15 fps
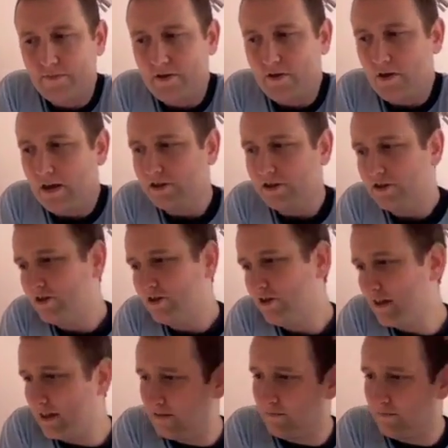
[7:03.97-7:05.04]
you know, I'll just do
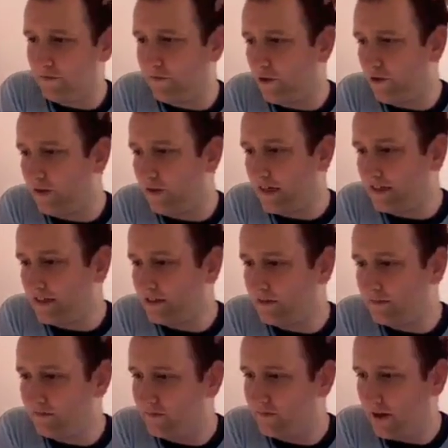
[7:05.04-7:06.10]
a little review on each of
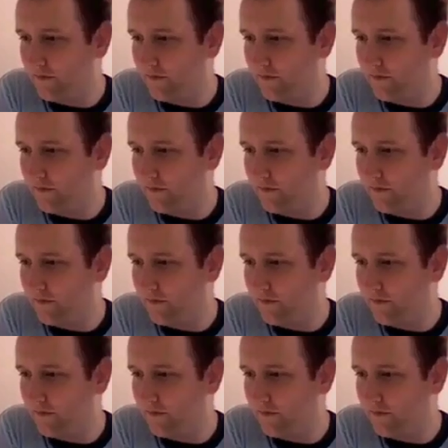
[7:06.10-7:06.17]
them.